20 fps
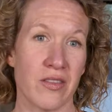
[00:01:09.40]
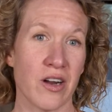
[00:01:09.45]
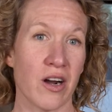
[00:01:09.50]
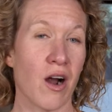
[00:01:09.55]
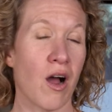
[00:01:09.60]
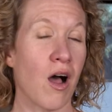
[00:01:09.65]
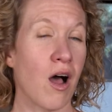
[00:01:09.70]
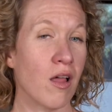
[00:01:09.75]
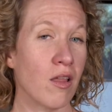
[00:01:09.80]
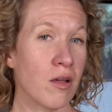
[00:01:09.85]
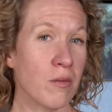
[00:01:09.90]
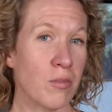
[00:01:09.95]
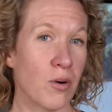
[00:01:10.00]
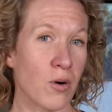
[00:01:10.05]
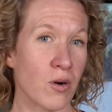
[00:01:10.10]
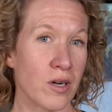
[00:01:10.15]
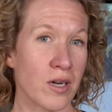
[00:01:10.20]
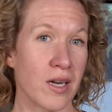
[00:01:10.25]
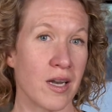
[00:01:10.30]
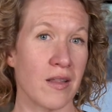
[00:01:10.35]
They're all
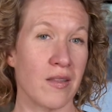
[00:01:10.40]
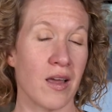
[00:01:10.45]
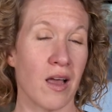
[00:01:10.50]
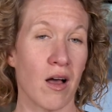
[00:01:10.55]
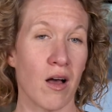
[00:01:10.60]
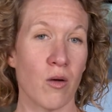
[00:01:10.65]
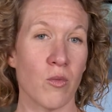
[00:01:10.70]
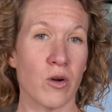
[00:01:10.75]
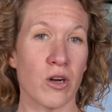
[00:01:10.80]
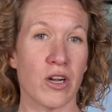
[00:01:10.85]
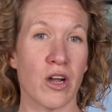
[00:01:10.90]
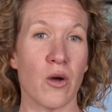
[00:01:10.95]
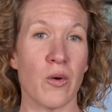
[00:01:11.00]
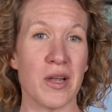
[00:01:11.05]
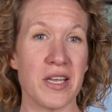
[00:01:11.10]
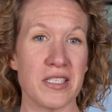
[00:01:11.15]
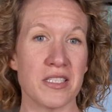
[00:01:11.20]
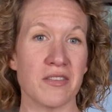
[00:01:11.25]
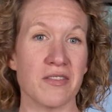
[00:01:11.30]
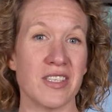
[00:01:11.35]
important and they all work
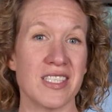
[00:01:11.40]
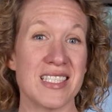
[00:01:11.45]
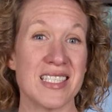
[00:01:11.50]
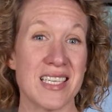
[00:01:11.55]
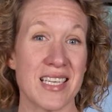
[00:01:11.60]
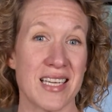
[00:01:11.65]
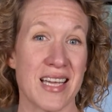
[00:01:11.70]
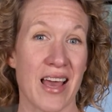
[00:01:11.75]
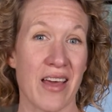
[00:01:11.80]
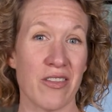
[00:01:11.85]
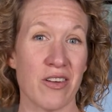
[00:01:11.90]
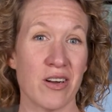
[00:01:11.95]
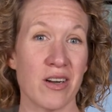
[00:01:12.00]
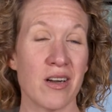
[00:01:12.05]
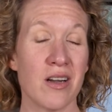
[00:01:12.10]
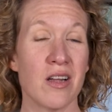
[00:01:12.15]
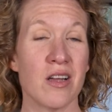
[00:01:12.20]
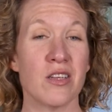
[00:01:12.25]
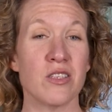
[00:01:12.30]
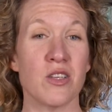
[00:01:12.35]
cohesively
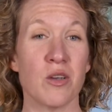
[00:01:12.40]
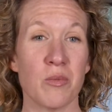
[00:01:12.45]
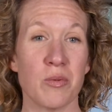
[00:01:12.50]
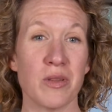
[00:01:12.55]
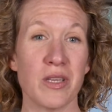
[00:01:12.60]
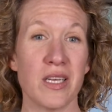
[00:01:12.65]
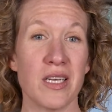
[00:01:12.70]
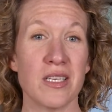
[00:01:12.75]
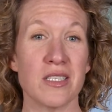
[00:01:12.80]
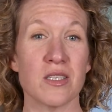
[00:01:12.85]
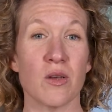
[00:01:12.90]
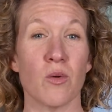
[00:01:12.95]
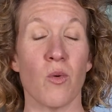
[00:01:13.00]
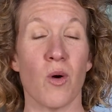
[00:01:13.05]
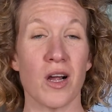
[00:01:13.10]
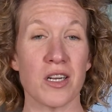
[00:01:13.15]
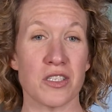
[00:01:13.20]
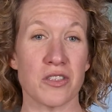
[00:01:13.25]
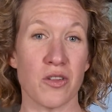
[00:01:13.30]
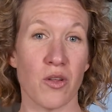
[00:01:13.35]
together, so please
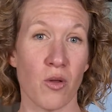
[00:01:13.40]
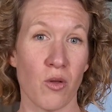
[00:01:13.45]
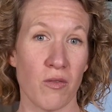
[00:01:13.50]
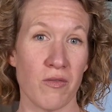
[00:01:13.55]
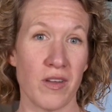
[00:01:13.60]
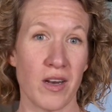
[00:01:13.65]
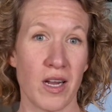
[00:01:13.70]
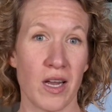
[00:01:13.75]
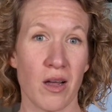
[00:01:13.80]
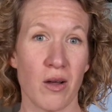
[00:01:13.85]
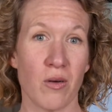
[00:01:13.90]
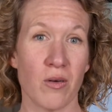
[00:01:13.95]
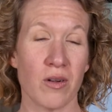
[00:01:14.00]
watch the whole video.